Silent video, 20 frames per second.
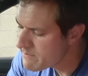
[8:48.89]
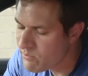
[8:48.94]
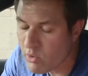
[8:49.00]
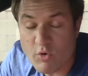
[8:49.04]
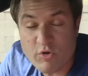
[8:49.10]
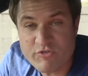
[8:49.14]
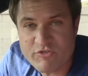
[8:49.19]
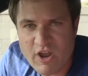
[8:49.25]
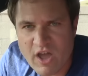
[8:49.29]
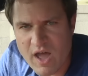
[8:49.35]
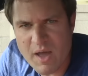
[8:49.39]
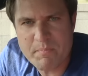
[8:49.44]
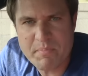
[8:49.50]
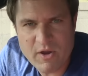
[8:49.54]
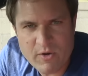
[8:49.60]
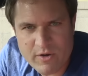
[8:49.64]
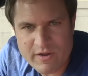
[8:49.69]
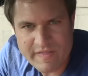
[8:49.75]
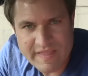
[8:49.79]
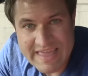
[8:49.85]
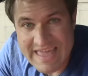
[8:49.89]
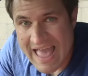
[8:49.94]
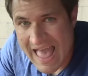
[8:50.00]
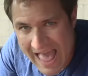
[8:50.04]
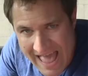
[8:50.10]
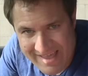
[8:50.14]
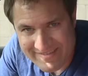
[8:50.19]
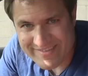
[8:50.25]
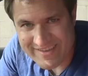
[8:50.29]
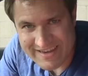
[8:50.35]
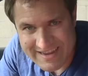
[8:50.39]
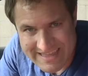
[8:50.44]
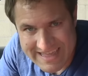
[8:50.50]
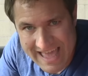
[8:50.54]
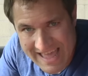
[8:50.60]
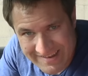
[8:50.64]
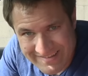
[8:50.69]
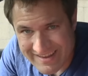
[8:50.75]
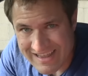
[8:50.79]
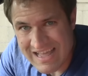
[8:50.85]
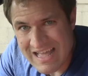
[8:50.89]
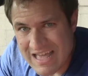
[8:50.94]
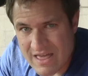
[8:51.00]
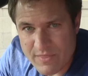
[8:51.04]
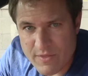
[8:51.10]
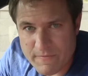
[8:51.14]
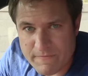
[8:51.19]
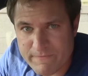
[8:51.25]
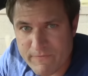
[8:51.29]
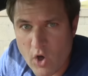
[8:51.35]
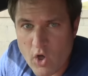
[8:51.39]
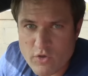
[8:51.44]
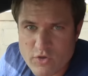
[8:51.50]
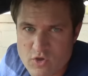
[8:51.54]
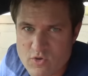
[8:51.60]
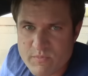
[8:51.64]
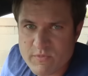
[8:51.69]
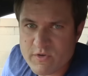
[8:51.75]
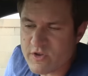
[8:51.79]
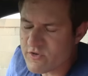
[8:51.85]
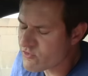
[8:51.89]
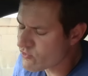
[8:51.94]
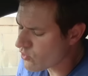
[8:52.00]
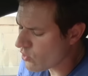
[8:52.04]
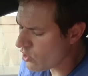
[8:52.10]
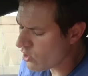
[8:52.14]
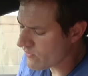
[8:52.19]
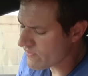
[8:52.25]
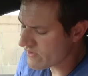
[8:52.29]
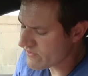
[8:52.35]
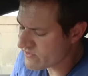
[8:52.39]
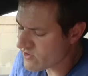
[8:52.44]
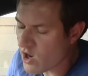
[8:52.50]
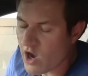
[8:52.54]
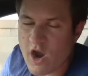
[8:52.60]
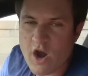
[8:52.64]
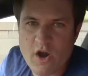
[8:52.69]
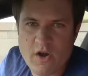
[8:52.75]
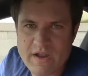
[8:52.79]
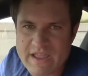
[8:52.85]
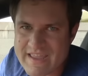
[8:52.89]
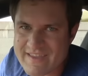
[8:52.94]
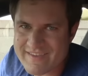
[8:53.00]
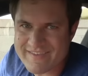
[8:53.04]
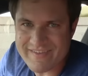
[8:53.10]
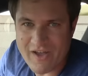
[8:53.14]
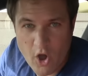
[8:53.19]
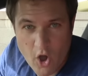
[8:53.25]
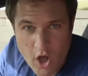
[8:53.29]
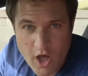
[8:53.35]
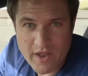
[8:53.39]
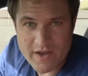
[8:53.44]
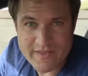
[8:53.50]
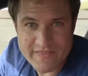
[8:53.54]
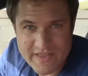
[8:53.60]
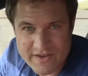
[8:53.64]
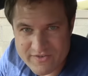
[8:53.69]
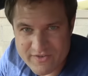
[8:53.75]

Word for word: Porsche apparently hasn't yet. The volume control in this car is on the